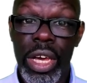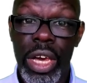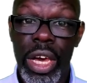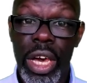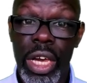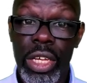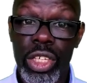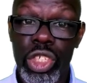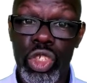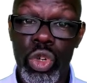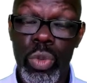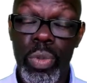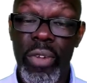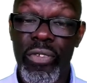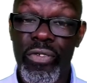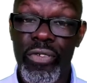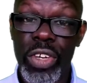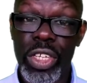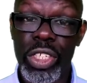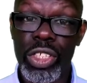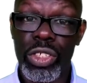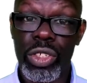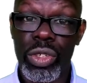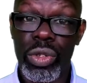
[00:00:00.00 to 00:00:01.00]

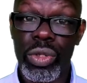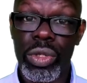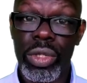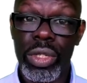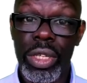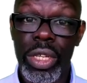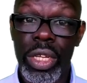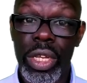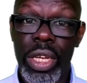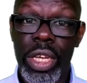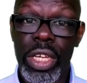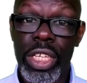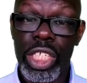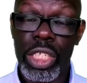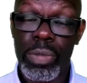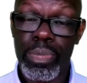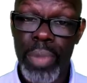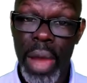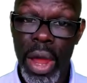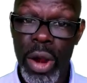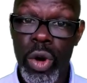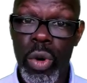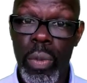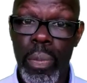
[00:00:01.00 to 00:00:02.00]
superficial,
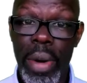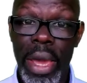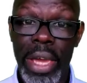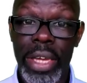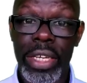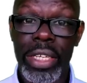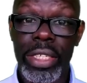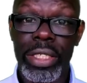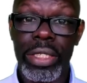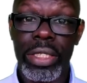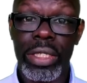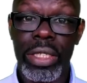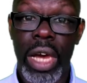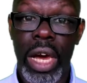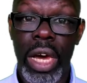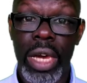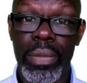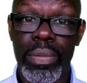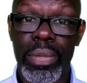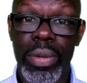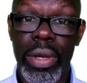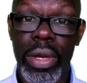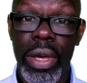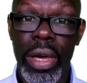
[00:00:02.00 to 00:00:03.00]
sparrow pecking
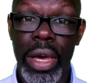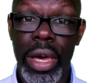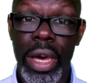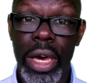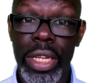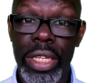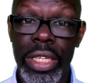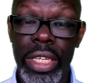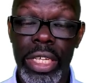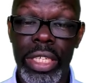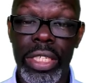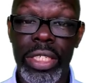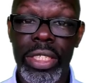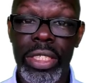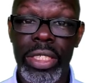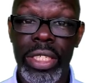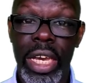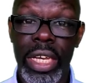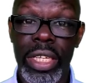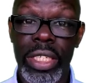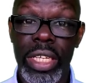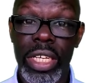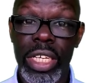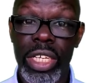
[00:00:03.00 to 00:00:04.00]
type needling
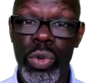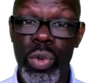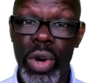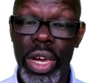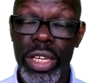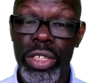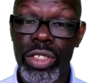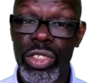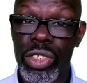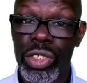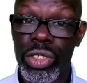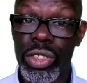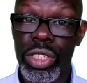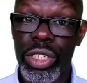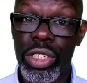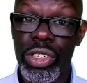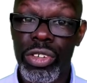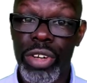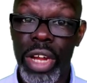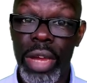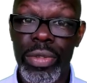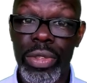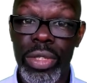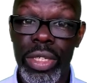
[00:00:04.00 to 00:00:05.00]
technique, where you're just going to
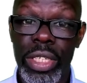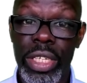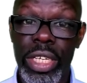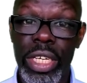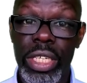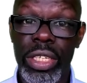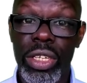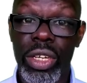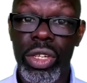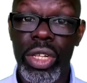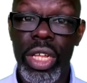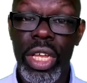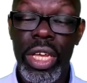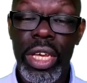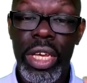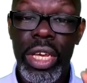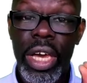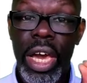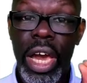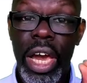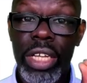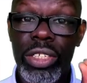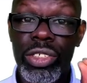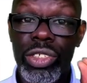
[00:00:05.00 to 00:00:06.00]
grasp the needle
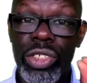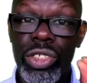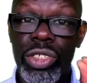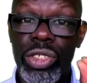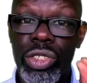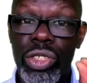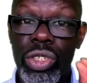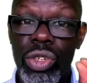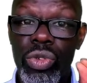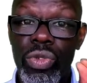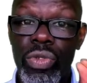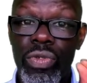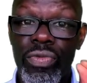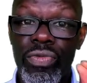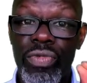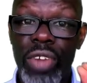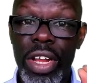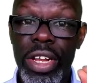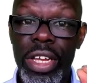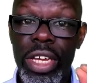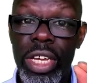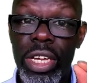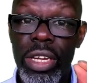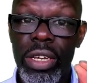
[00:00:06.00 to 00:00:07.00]
and just do
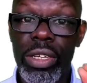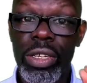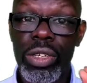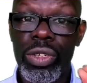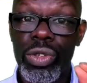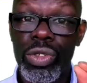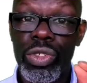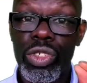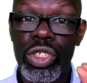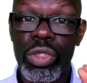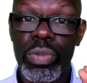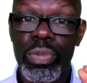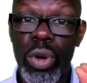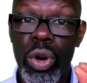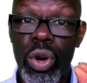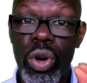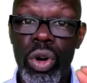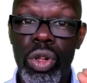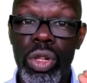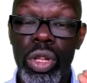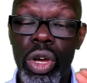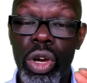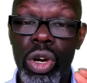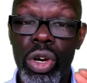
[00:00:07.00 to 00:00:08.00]
very
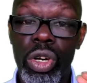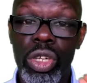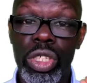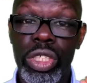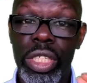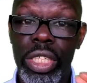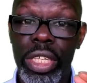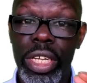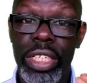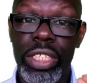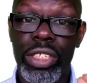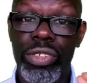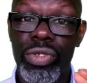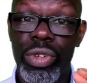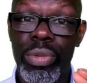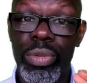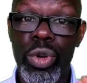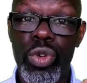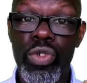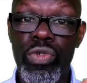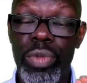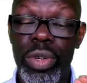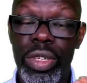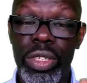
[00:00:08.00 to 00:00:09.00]
small oscillatory
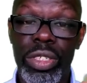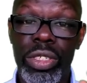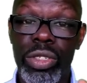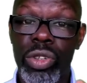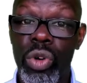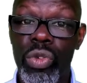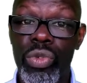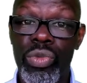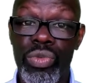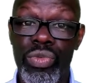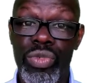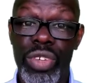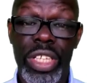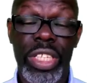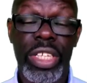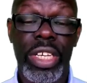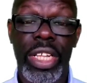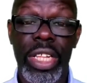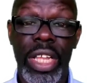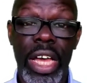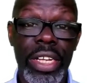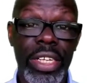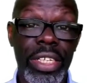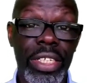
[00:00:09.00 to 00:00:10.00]
movement. You're not really
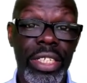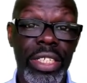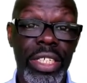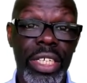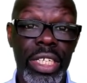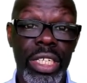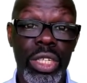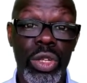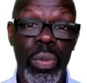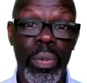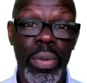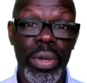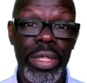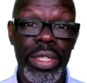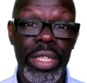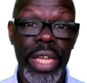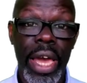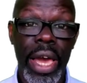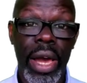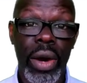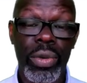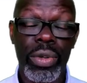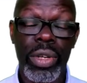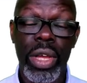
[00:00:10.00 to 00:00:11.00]
gliding the needle up and
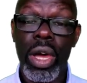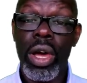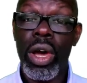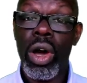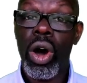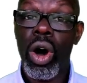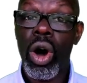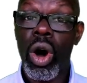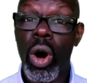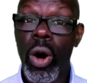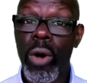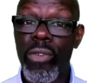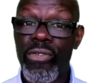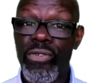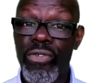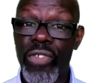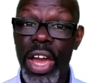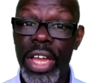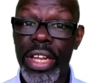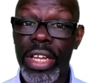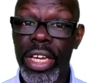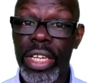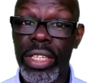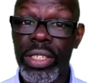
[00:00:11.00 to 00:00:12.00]
down, or
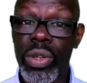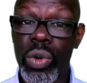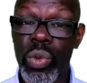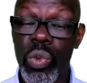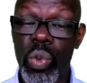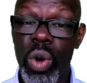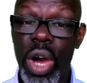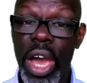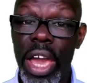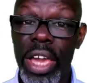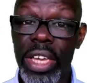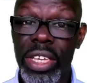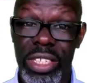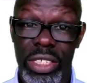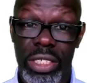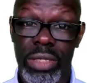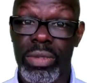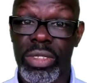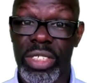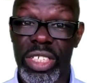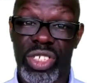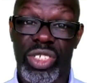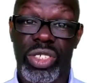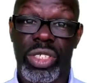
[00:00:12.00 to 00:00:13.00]
fanning, where it's
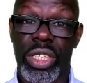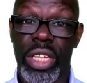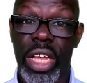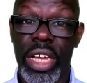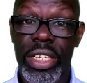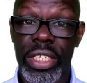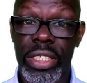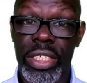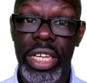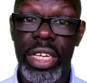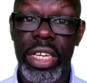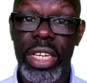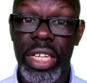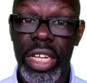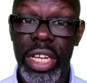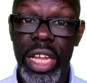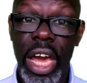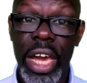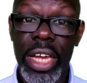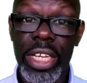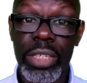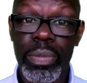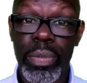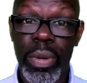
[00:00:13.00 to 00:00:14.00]
literally like you're taking an
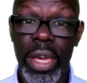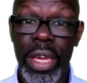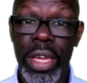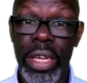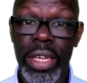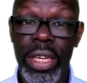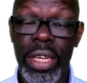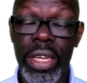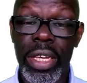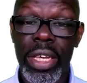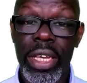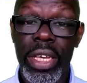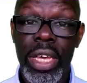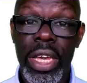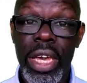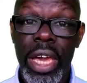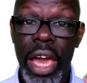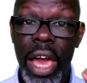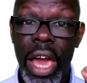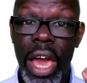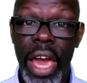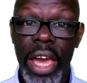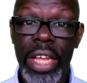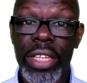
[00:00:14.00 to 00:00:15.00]
ice pick
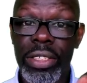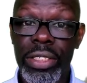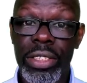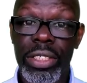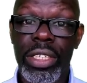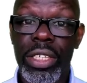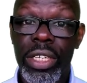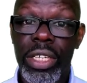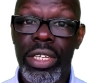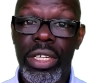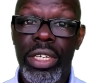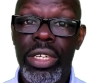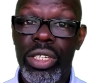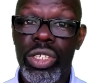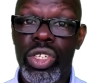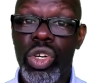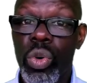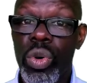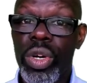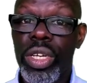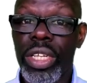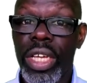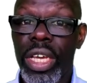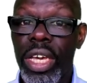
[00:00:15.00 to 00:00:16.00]
and
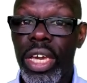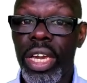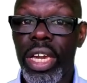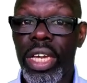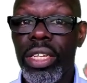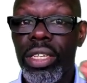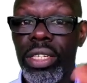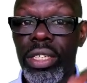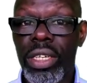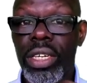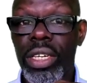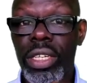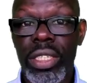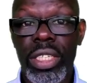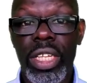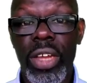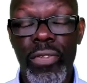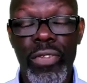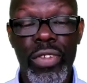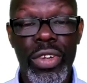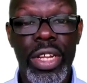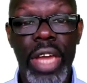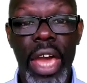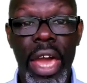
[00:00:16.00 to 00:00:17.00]
going in at
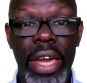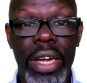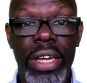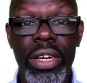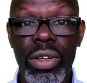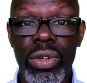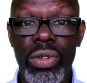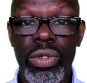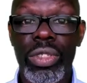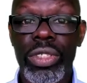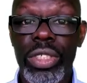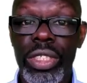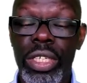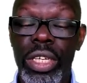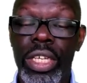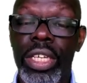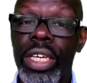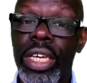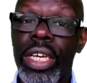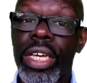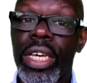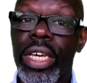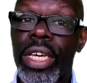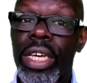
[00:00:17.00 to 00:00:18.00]
different angles
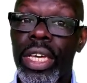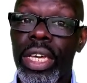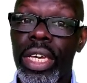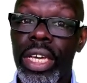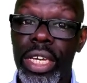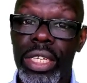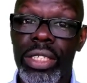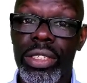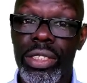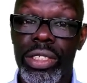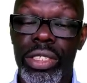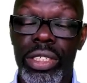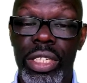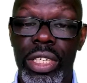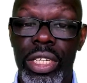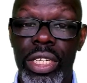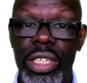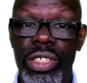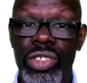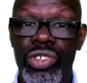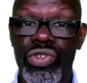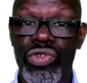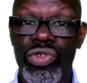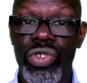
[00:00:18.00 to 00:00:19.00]
into the
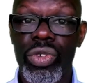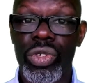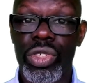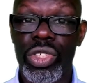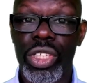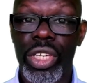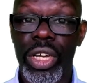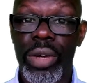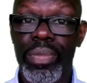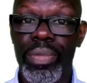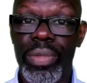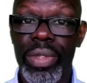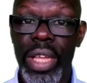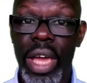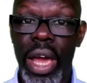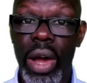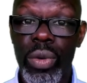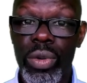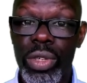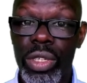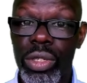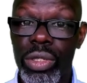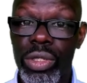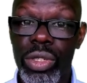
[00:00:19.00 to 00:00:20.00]
structure. Now
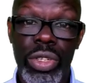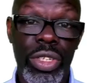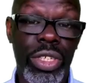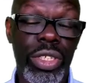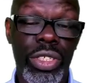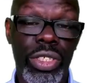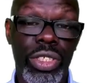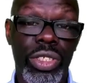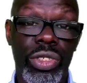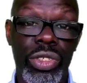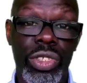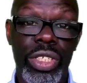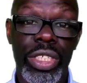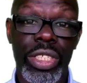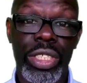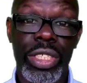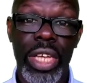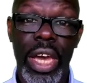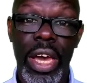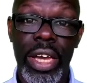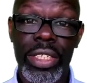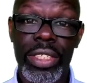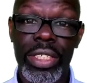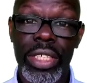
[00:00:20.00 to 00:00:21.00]
you look at the studies
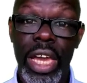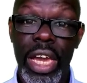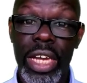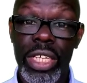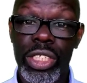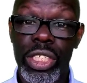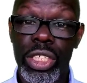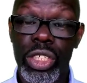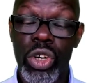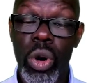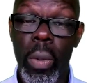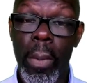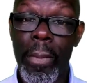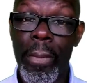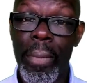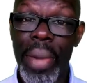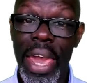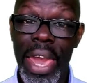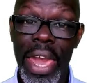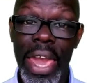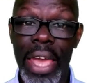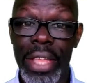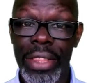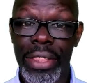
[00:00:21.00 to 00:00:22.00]
that's actually
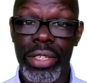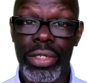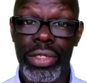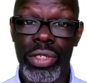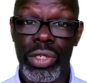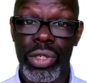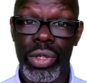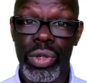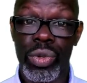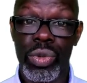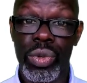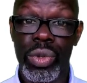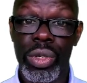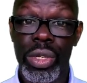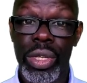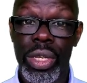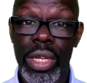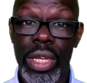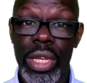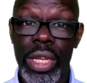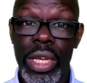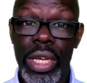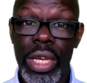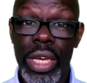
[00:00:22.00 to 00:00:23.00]
compared the two,
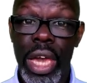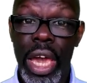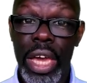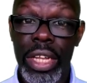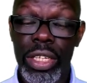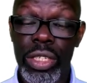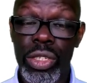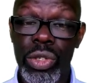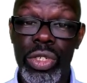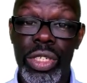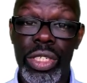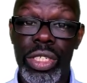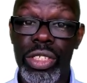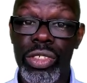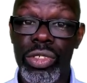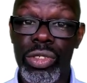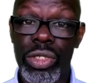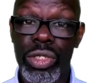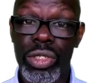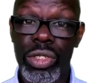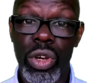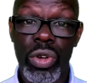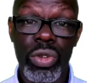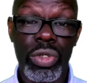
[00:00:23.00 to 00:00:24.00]
and looking at
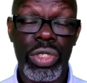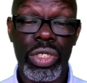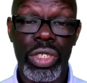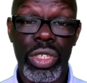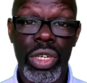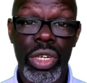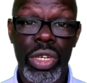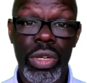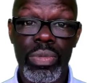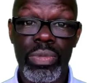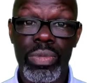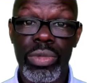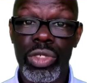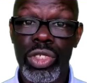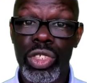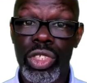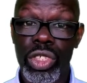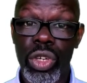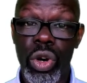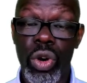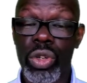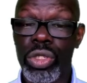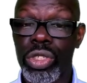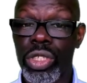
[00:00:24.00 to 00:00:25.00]
long-term,
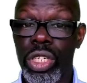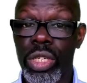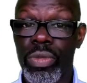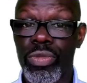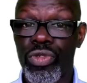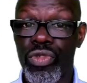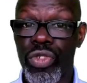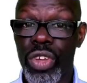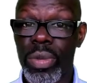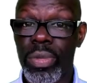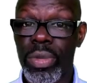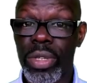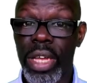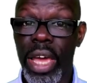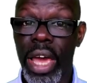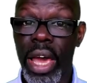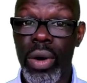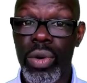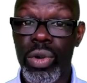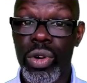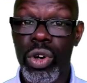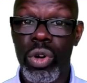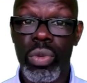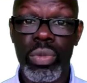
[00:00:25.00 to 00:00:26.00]
short-term treatment
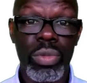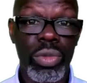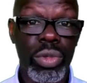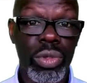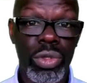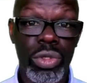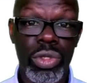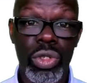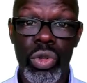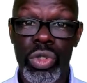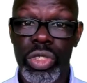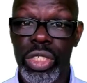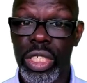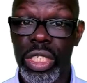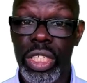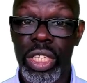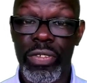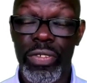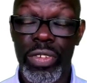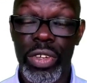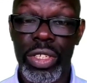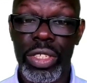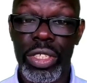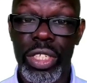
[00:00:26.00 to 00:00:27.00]
outcome, no
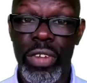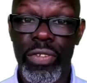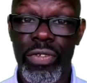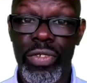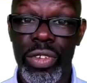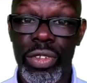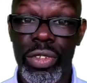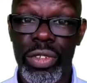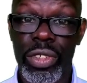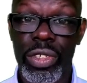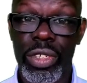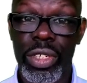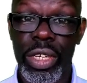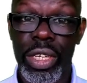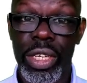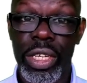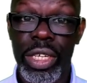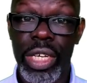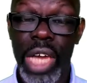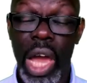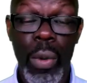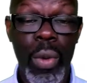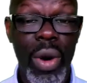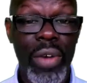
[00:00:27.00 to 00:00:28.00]
significant difference.
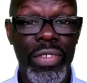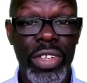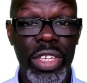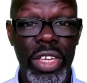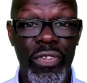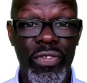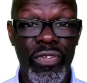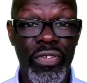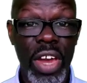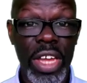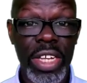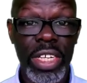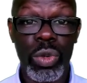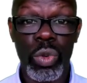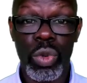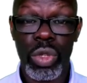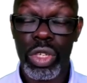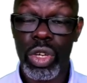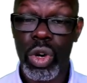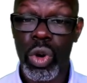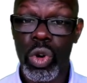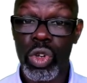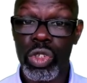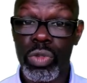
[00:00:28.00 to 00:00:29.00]
However, your fanning will
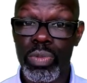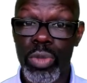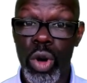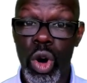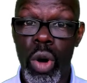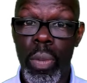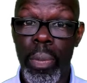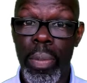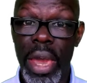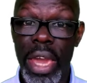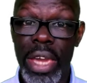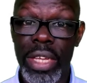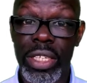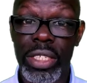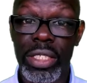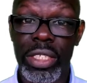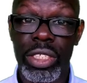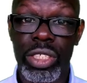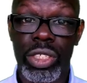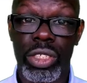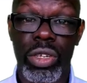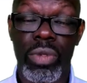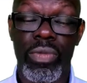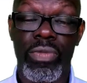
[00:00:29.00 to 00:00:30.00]
cause more pain and
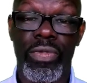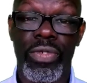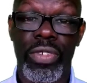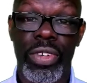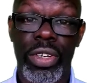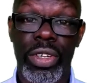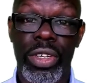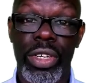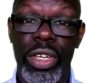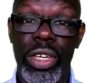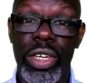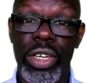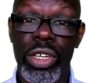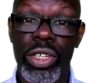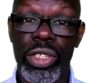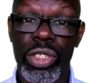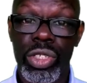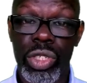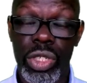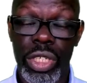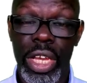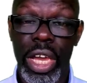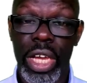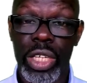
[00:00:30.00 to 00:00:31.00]
discomfort
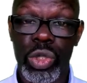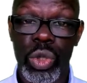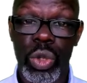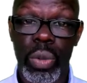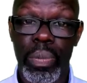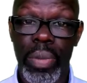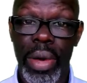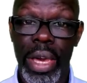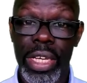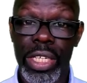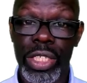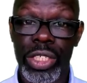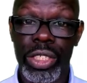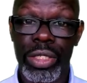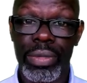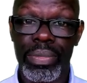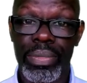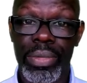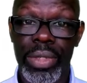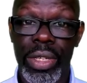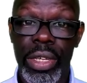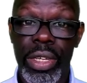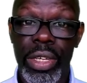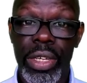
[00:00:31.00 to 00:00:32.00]
to the actual patient.
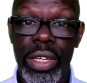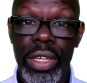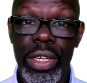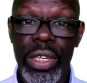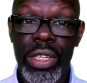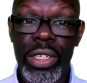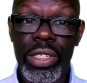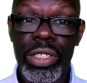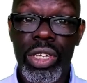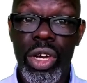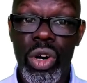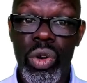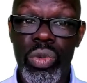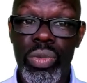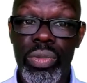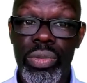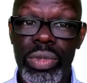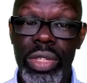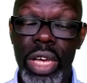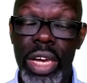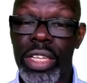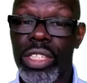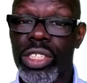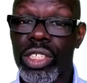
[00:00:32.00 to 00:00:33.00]
So
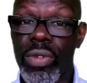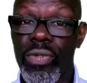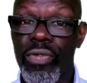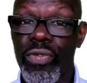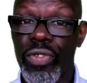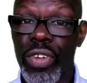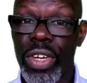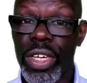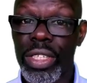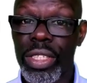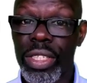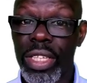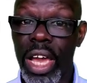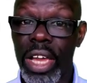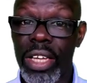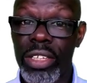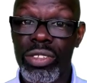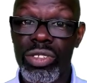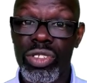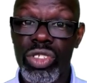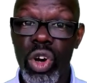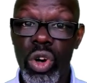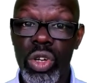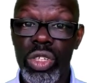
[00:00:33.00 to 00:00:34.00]
that is something that's
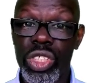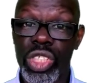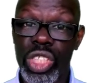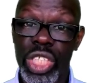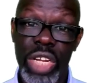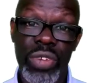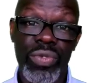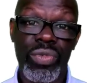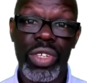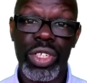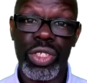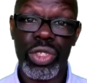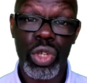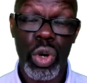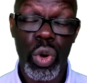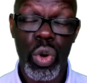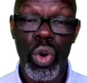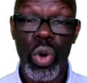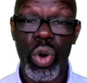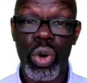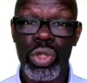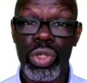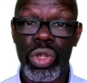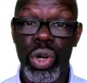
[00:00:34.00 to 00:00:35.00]
not generally
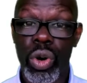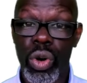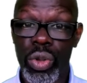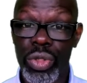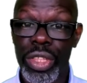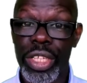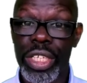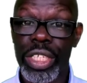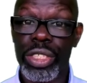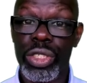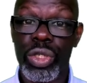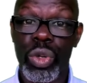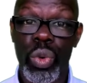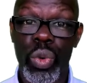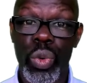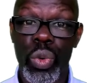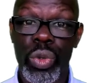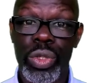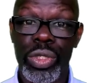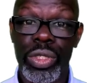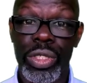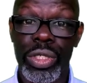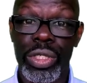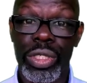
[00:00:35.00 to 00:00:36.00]
taught on these
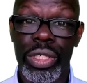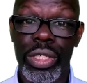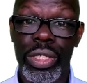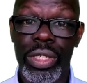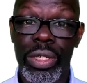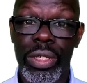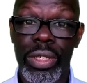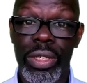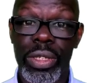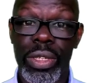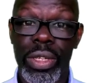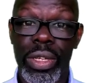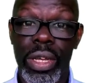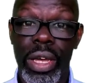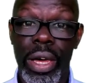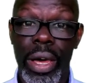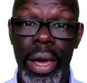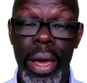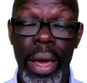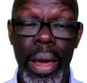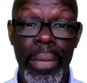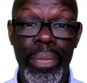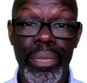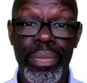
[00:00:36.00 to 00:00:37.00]
courses.
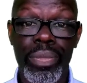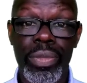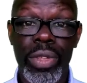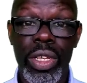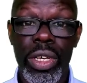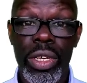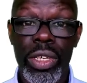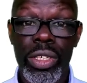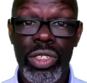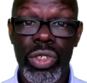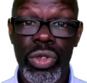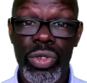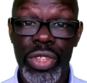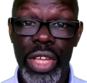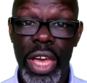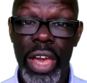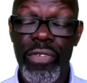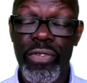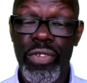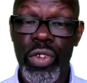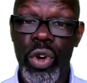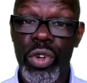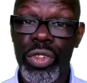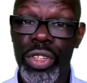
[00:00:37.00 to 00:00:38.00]
So
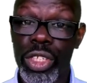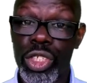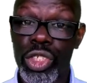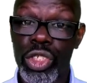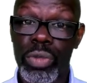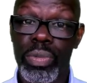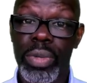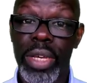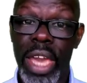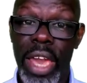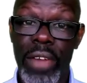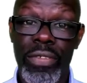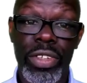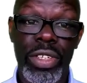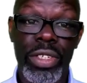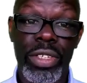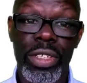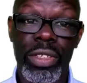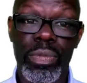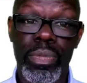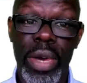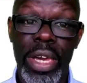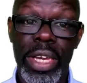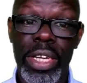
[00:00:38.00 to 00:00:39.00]
therefore there should be
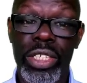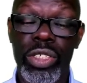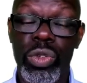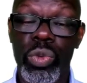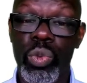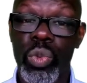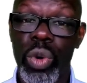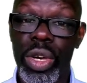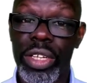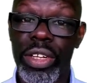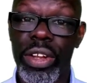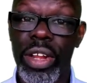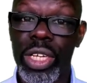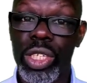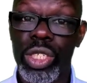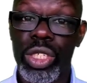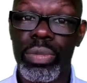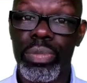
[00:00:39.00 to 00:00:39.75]
evidence-based when they're actually